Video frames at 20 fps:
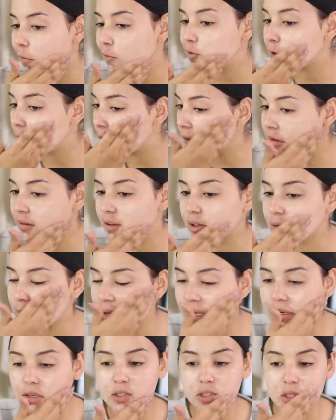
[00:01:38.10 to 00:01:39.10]
So this is
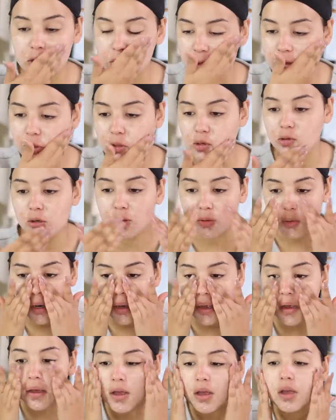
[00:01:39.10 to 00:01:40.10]
meant to